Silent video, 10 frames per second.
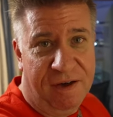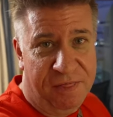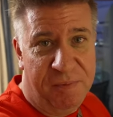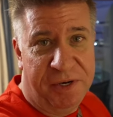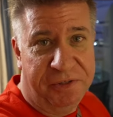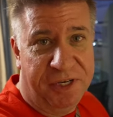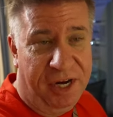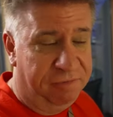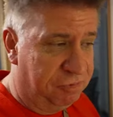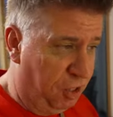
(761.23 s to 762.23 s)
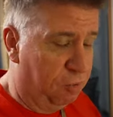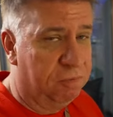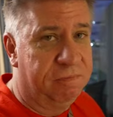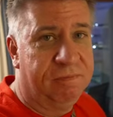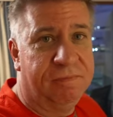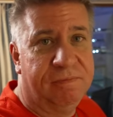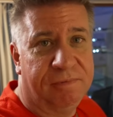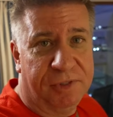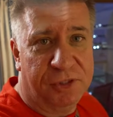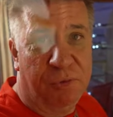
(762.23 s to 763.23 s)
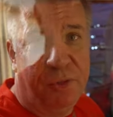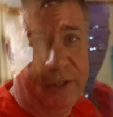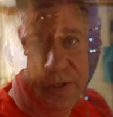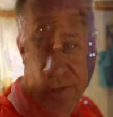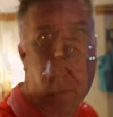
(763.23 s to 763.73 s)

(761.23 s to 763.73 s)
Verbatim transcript: on the menu tonight. So, let's go do it.